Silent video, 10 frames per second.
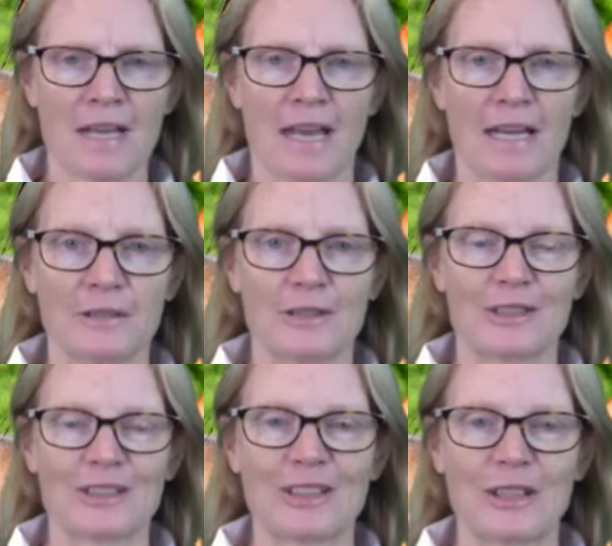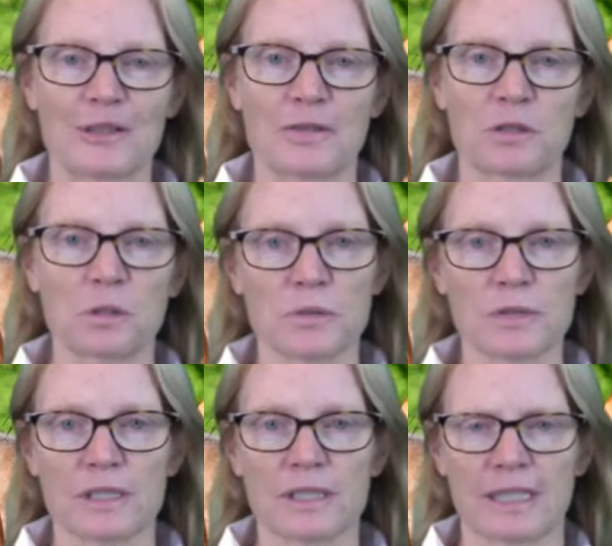And, you know, of
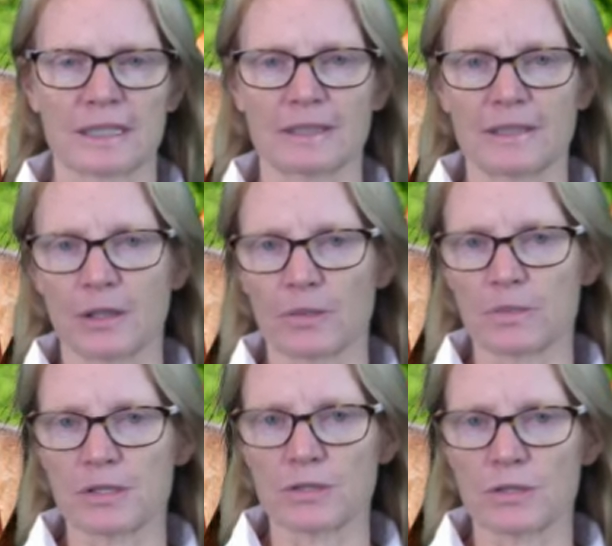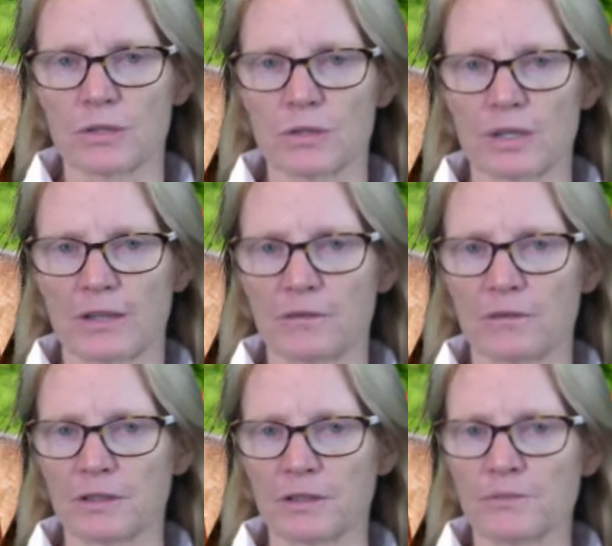course, exactly the opposite is true. And
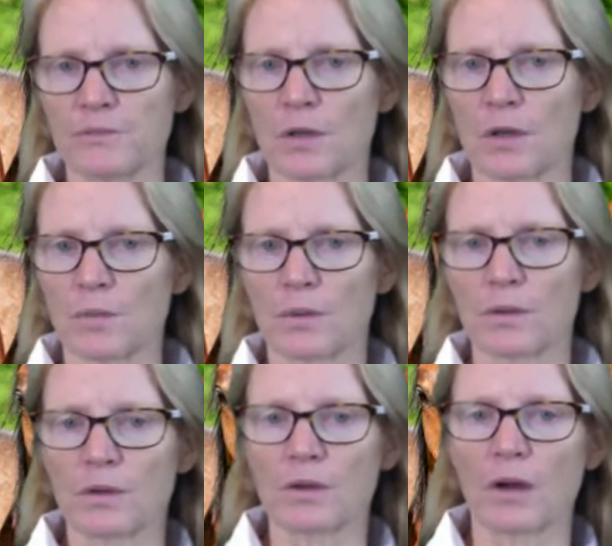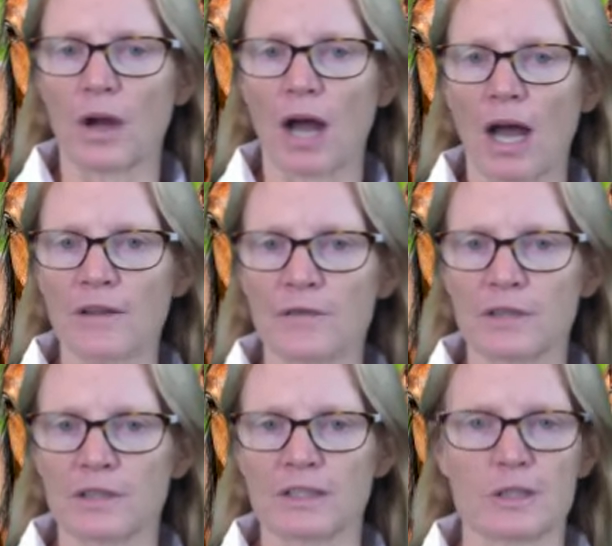feel, what I
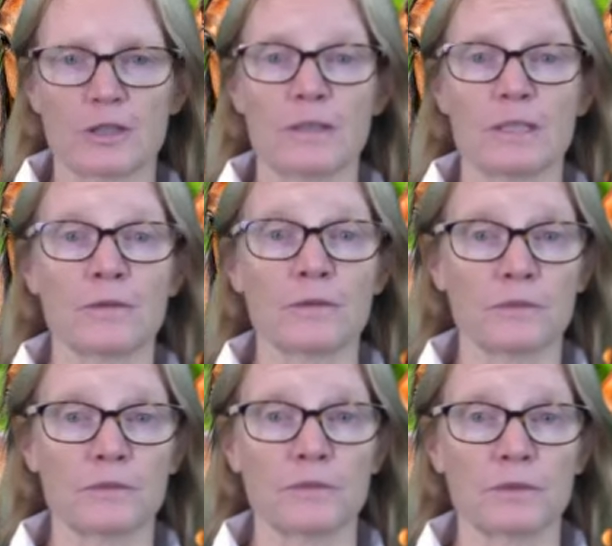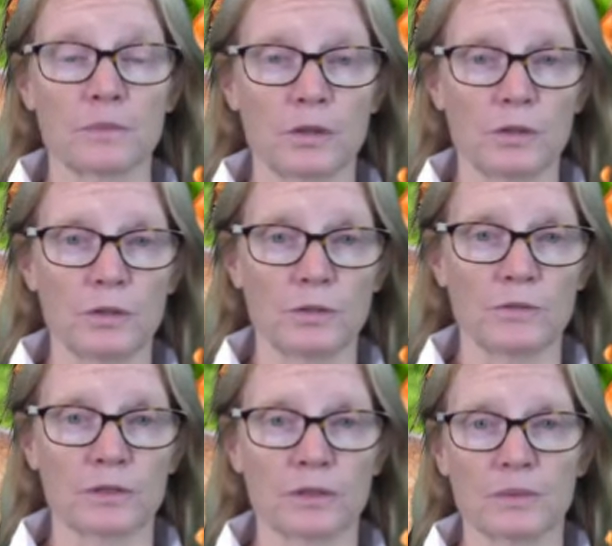feel is going to be different from what you
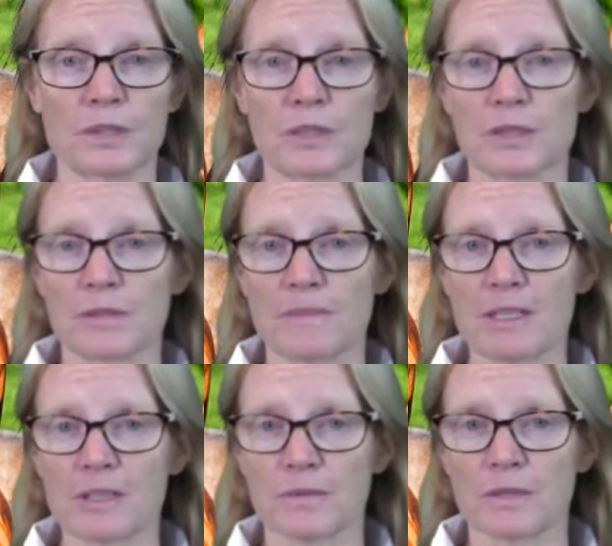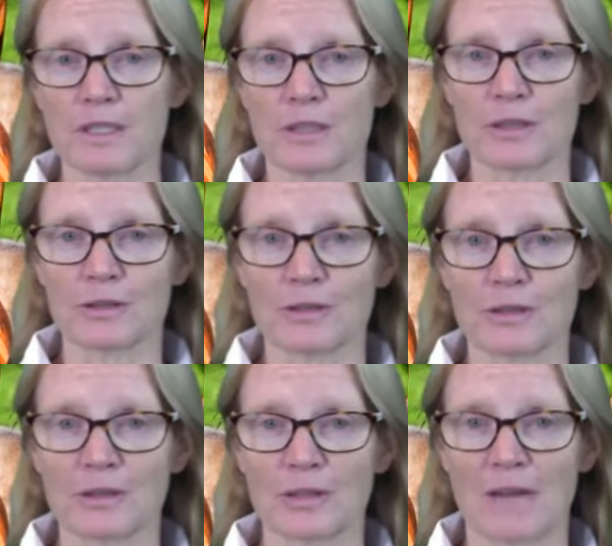feel, which is the major reason
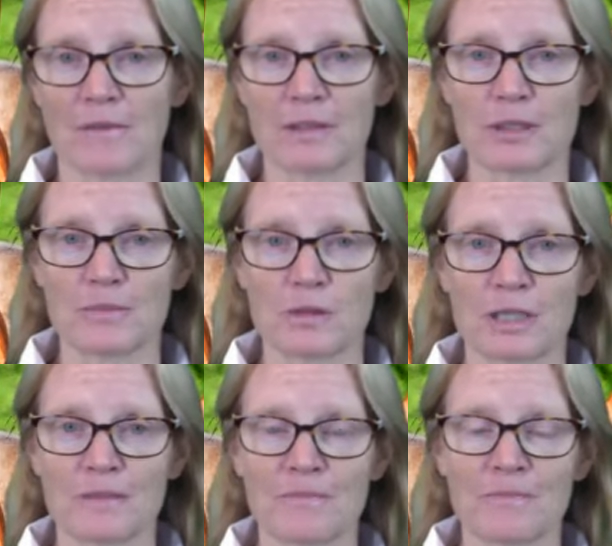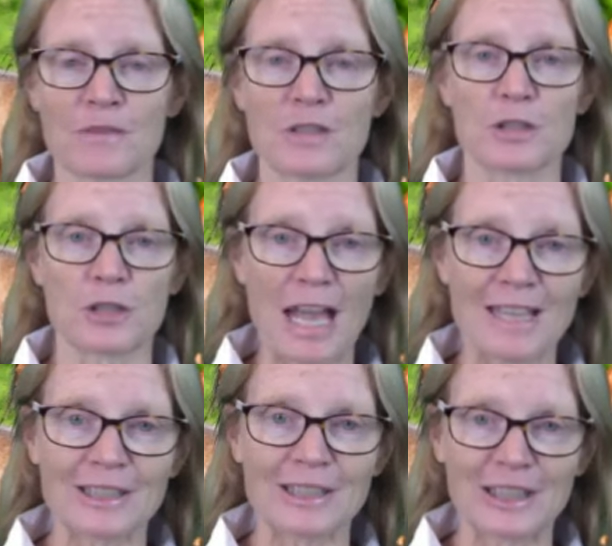that having somebody
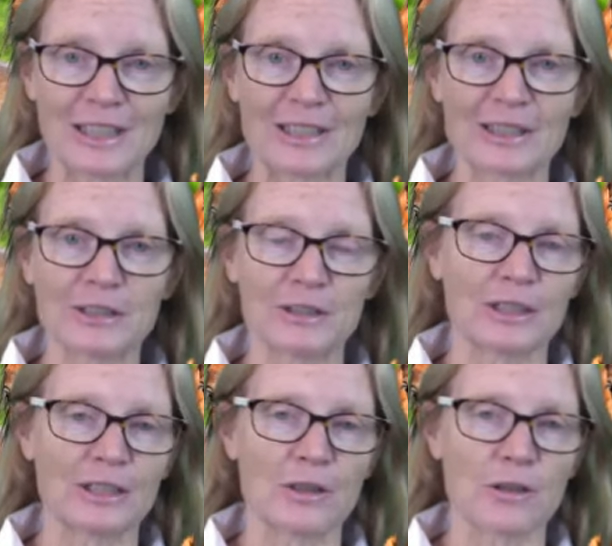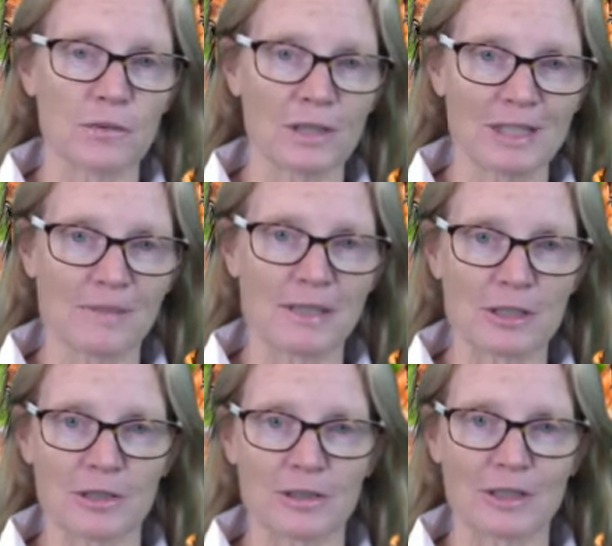standing there in three
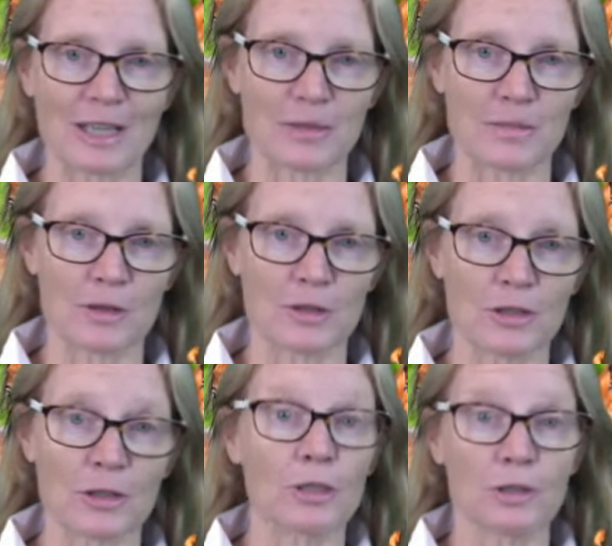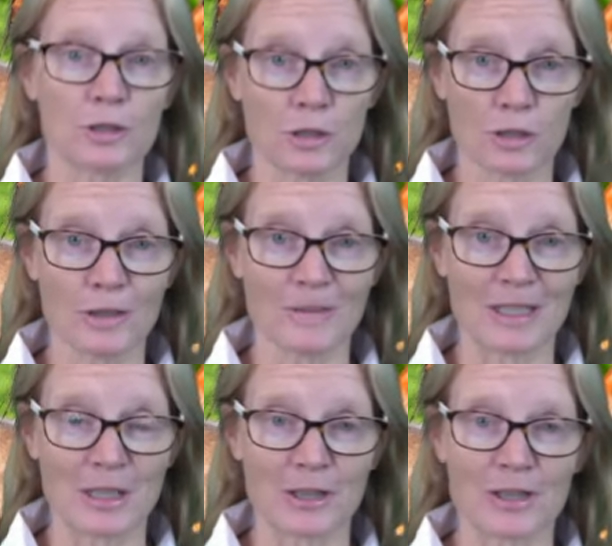dimensions as opposed to two
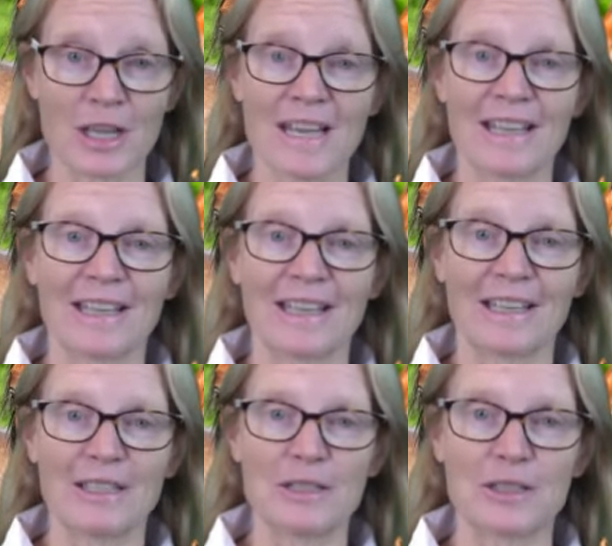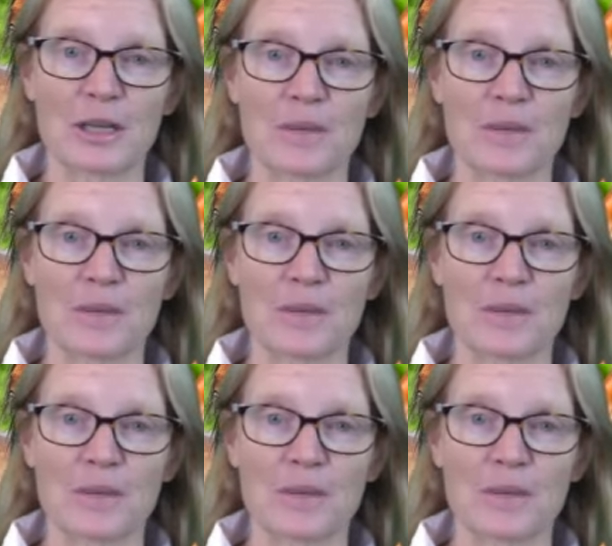dimensions is